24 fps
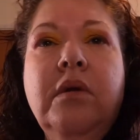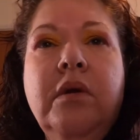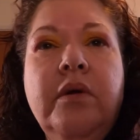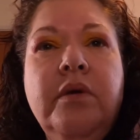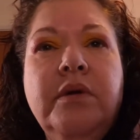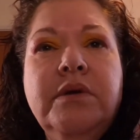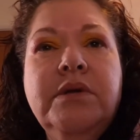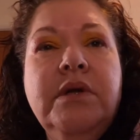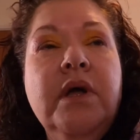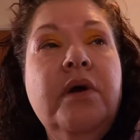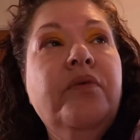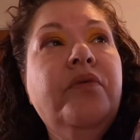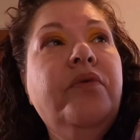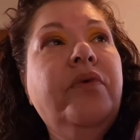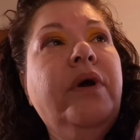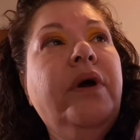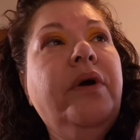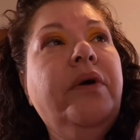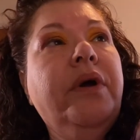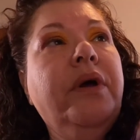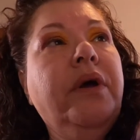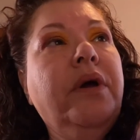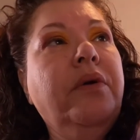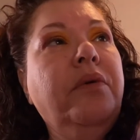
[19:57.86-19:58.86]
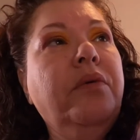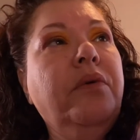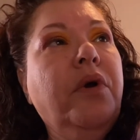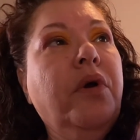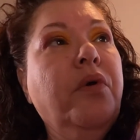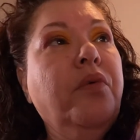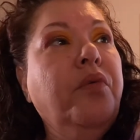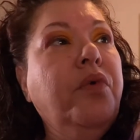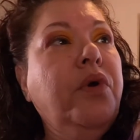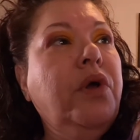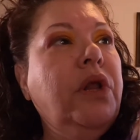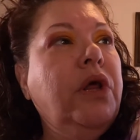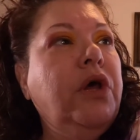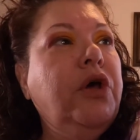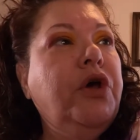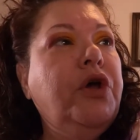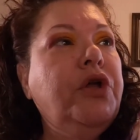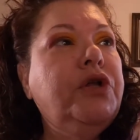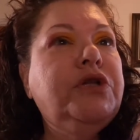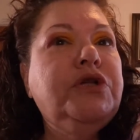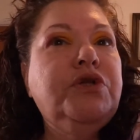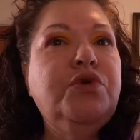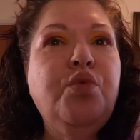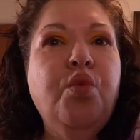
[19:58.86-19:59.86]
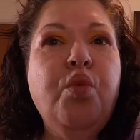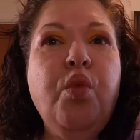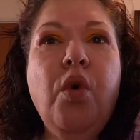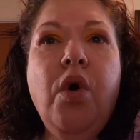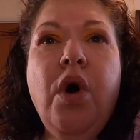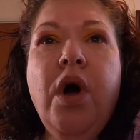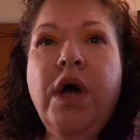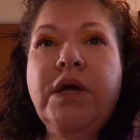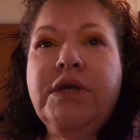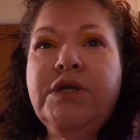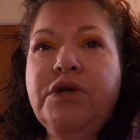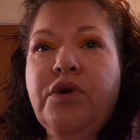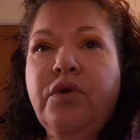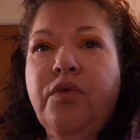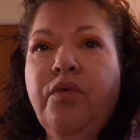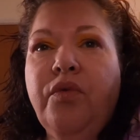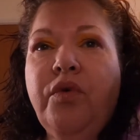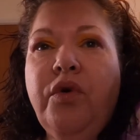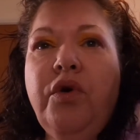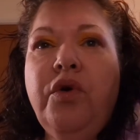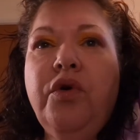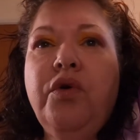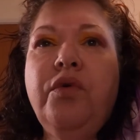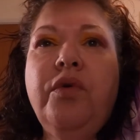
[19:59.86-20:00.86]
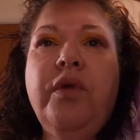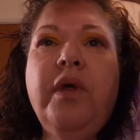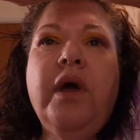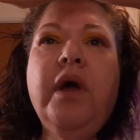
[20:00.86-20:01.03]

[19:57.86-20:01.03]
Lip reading: That was not really a really good swatcheroo